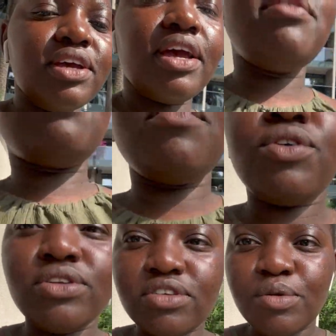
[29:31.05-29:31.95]
Guys, I've
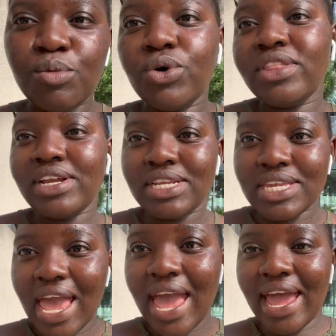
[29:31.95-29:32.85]
gotten more than a
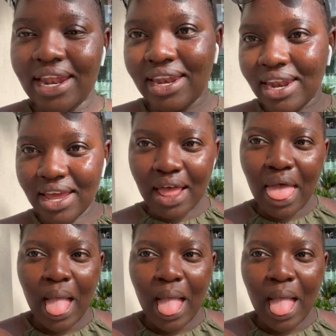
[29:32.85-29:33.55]
tan.